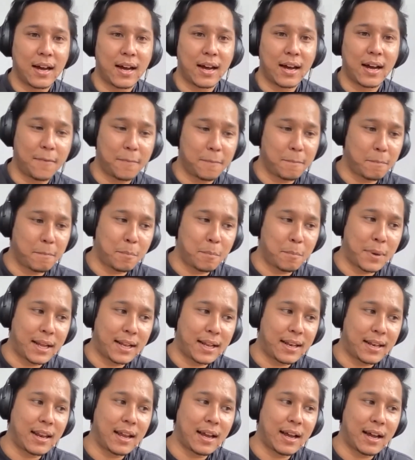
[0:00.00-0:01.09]

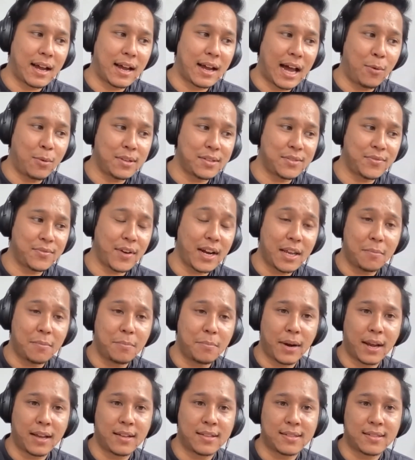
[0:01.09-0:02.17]
But I was very
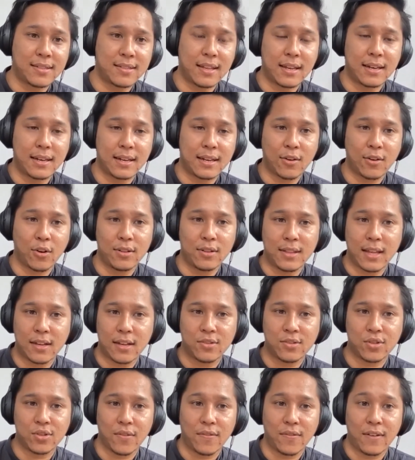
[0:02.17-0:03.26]
impressed in the
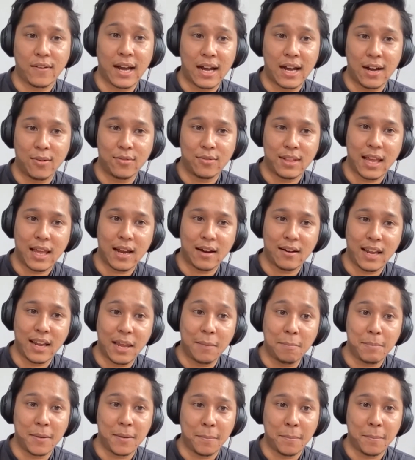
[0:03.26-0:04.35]
context of how they are
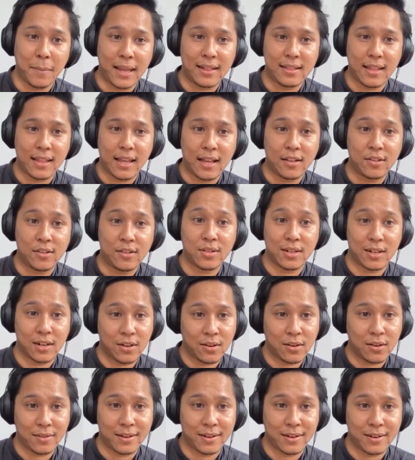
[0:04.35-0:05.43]
implementing
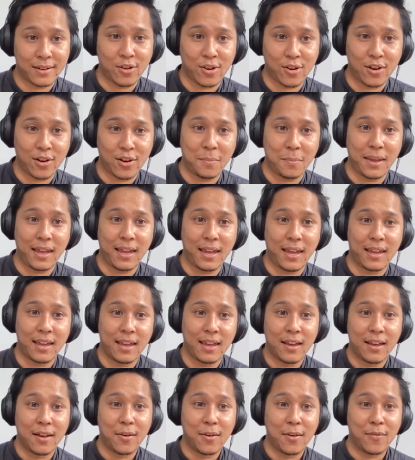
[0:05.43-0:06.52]
circular economy
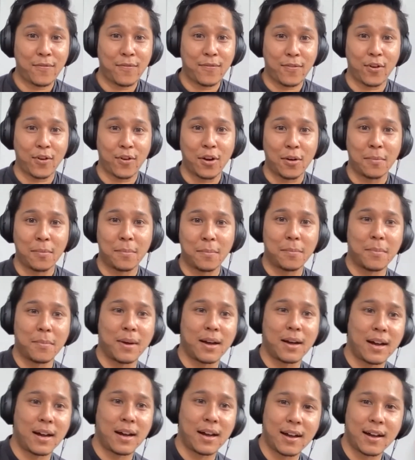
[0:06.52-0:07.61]
from
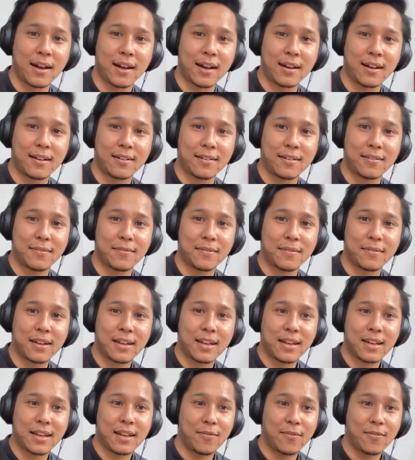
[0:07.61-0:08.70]
their
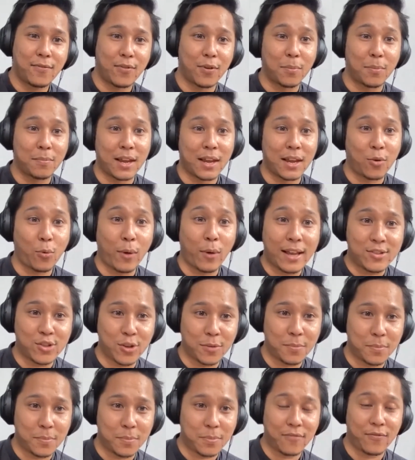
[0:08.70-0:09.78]

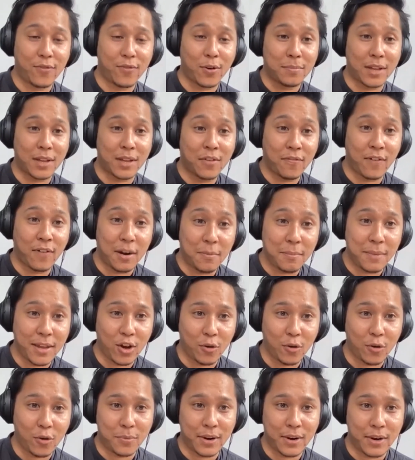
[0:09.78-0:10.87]
from their farming
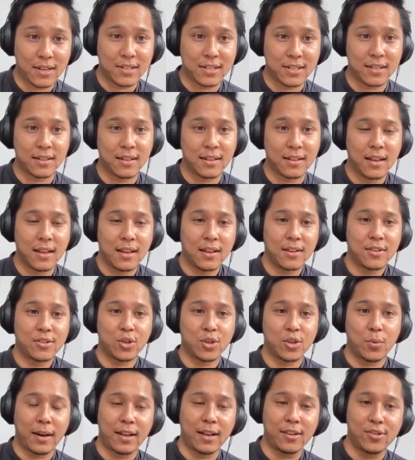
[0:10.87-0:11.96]
operation.
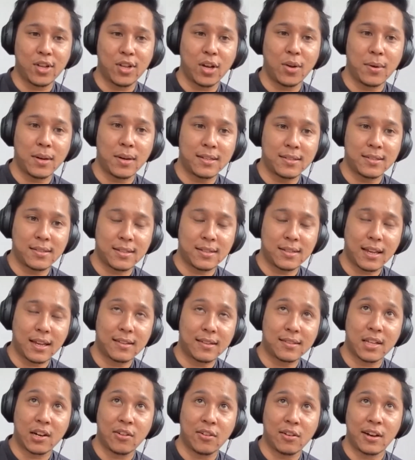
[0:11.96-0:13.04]
So what I saw was
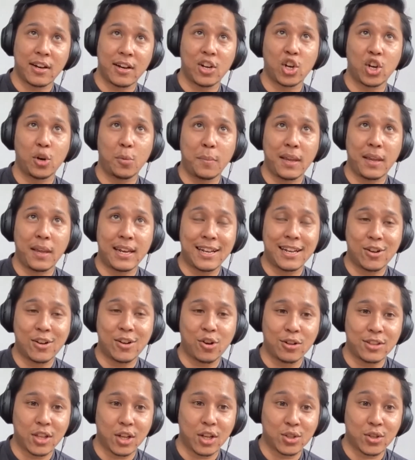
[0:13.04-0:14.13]
circular economy in the
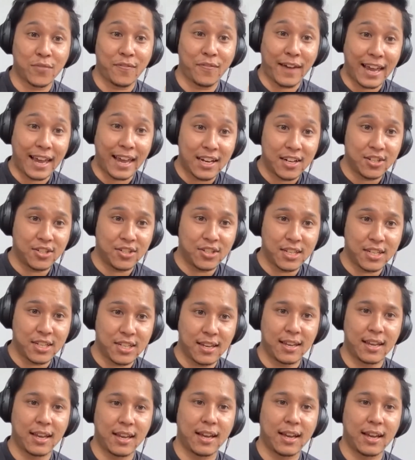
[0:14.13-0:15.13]
context of energy.